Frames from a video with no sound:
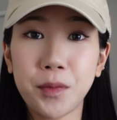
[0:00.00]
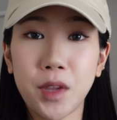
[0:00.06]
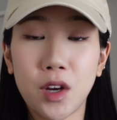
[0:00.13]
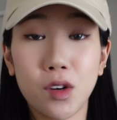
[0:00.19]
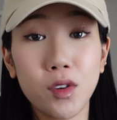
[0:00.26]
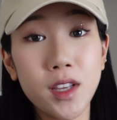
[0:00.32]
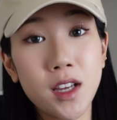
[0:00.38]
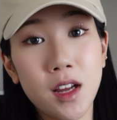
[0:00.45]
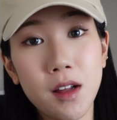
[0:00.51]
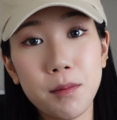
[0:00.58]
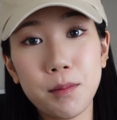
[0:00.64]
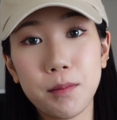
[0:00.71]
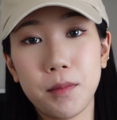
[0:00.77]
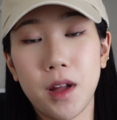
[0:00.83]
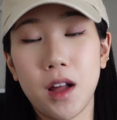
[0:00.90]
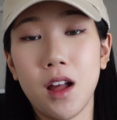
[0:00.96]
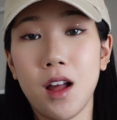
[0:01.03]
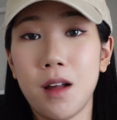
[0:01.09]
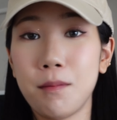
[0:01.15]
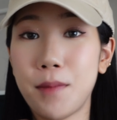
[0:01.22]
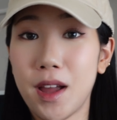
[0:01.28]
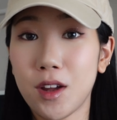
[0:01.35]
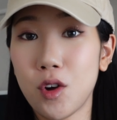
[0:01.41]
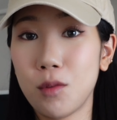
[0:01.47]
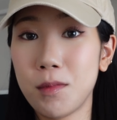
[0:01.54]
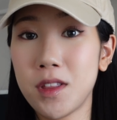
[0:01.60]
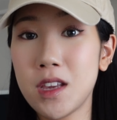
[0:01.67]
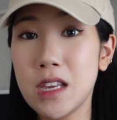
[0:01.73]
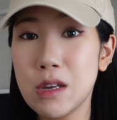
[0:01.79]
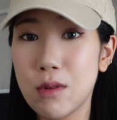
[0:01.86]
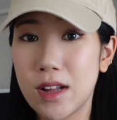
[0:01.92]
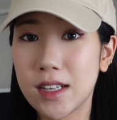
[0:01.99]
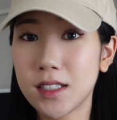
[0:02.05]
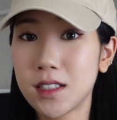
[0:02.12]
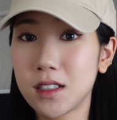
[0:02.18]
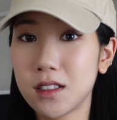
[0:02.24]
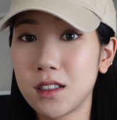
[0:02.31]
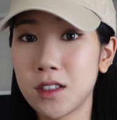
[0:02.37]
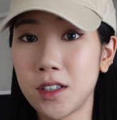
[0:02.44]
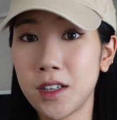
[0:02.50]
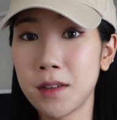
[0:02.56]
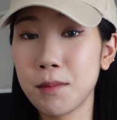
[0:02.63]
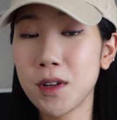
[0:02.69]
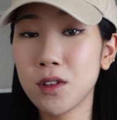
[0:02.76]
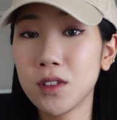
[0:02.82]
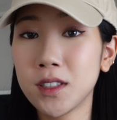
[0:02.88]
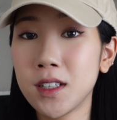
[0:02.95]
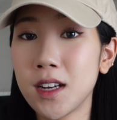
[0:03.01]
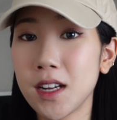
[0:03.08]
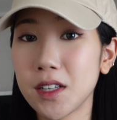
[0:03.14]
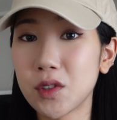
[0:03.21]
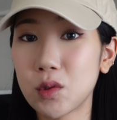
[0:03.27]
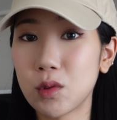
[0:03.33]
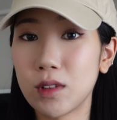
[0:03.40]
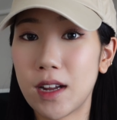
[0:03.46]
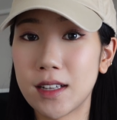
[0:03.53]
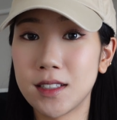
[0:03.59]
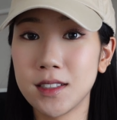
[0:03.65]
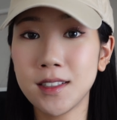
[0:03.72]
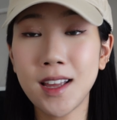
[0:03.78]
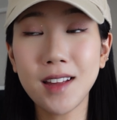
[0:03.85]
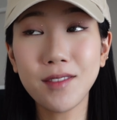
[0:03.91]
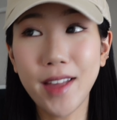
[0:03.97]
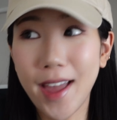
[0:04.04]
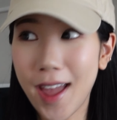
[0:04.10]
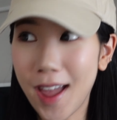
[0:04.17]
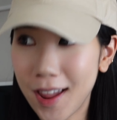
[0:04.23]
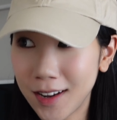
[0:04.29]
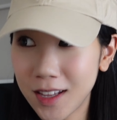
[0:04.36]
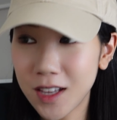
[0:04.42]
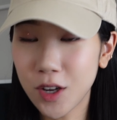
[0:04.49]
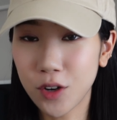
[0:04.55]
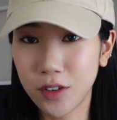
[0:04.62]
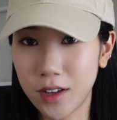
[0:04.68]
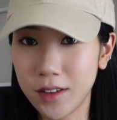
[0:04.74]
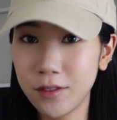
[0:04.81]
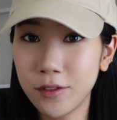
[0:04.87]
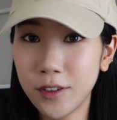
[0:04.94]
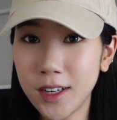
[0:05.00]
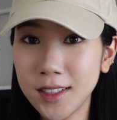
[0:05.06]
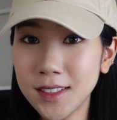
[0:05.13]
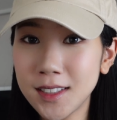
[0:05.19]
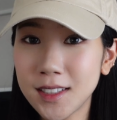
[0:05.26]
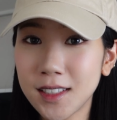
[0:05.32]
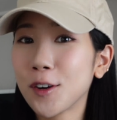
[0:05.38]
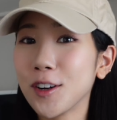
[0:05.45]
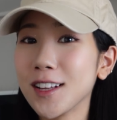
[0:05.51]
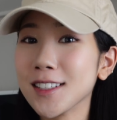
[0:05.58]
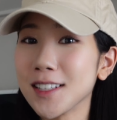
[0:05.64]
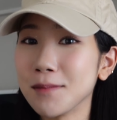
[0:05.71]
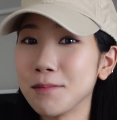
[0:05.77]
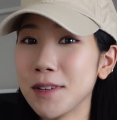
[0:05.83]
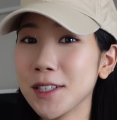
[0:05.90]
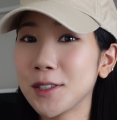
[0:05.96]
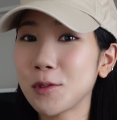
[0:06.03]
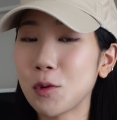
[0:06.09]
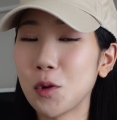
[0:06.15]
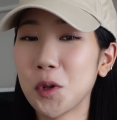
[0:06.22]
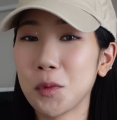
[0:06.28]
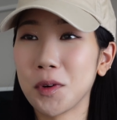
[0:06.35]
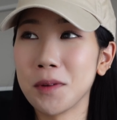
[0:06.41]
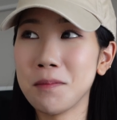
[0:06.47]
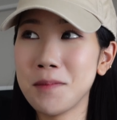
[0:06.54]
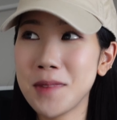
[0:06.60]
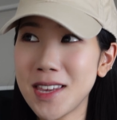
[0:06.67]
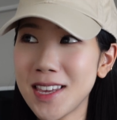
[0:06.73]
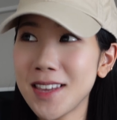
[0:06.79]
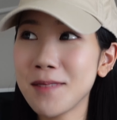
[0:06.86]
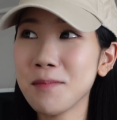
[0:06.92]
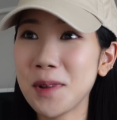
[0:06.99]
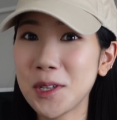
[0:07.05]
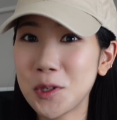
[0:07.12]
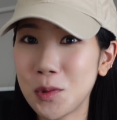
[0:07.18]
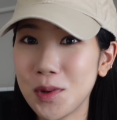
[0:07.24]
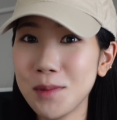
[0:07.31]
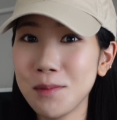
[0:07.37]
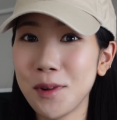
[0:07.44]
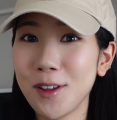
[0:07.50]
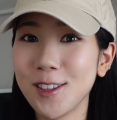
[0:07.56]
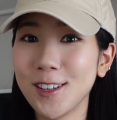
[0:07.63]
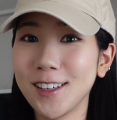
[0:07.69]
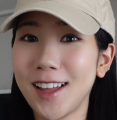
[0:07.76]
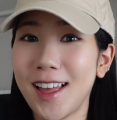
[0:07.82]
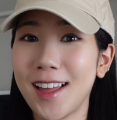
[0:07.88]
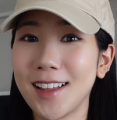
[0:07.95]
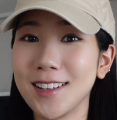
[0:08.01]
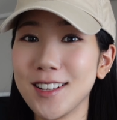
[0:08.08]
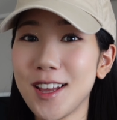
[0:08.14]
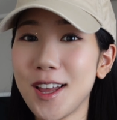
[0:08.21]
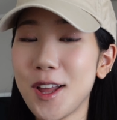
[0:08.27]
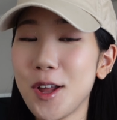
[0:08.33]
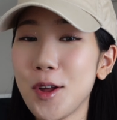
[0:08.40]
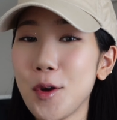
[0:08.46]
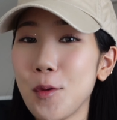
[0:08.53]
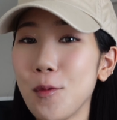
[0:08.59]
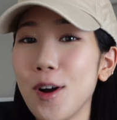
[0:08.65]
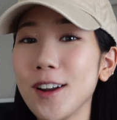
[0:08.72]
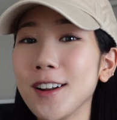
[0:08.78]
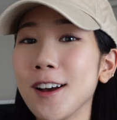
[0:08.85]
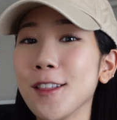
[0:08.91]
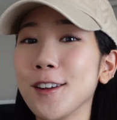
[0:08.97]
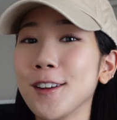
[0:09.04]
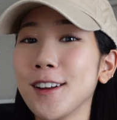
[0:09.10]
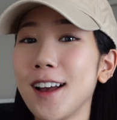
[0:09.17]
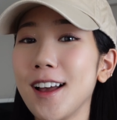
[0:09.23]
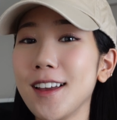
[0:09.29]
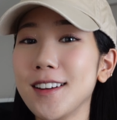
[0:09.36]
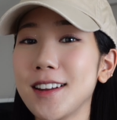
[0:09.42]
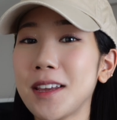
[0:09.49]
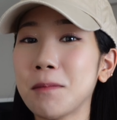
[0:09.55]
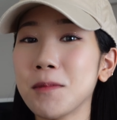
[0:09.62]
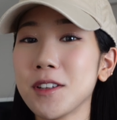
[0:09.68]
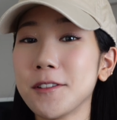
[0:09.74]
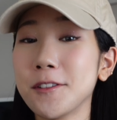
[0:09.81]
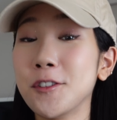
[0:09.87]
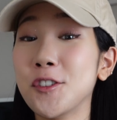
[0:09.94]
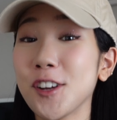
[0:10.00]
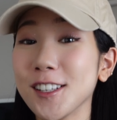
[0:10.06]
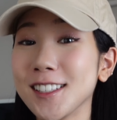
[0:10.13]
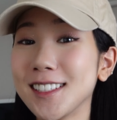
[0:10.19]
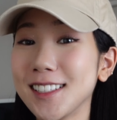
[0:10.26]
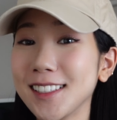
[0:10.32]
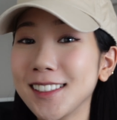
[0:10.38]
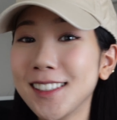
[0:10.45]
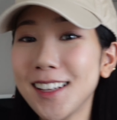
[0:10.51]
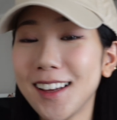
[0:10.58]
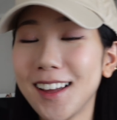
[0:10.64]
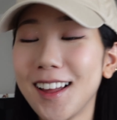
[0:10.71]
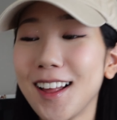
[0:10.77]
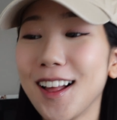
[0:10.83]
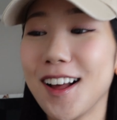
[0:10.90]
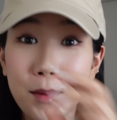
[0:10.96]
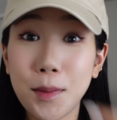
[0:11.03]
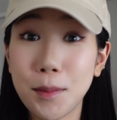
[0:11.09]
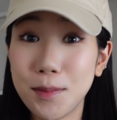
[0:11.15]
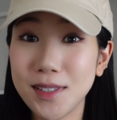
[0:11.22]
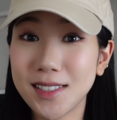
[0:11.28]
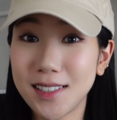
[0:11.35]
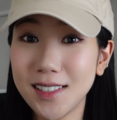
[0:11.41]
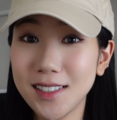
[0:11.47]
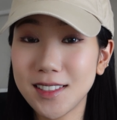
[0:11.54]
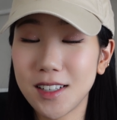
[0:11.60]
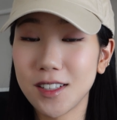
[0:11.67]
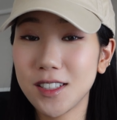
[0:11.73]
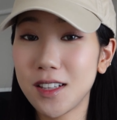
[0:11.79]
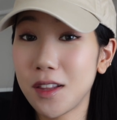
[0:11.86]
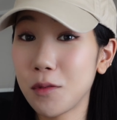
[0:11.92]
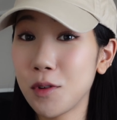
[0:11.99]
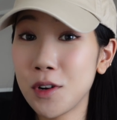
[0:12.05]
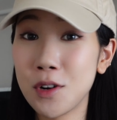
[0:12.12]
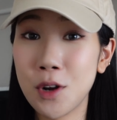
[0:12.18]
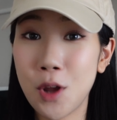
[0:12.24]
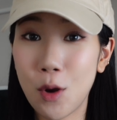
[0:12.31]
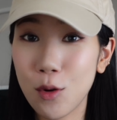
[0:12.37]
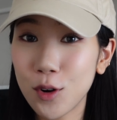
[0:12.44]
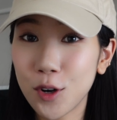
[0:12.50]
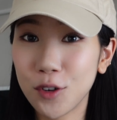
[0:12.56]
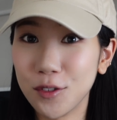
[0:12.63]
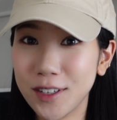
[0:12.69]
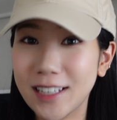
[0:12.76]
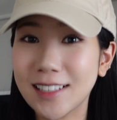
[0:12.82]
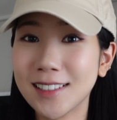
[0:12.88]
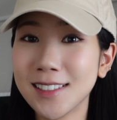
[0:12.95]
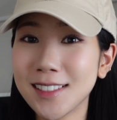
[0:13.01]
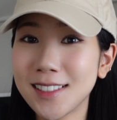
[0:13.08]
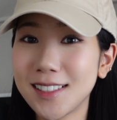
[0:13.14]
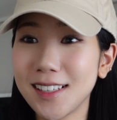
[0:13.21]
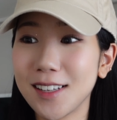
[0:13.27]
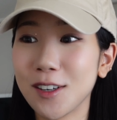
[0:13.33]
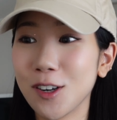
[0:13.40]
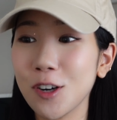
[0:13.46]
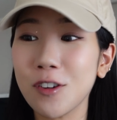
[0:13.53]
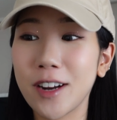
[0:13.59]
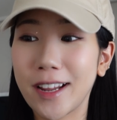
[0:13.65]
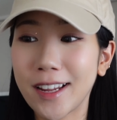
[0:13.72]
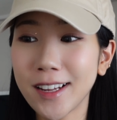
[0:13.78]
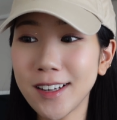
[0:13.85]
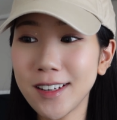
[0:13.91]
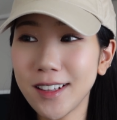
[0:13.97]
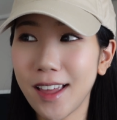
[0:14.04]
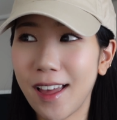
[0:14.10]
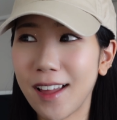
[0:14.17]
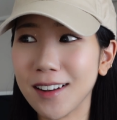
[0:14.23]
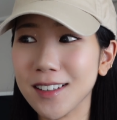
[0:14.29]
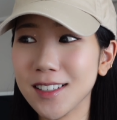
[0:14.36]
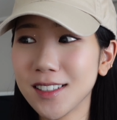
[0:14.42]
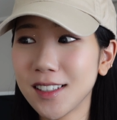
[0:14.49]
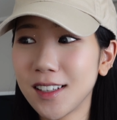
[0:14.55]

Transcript: growing up um, back home in the U S, during middle and high school, I didn't have any Korean friends. Koreans at my school were me, my twin brother, and one other guy named Justin. But besides us, there were no Koreans in our grade, and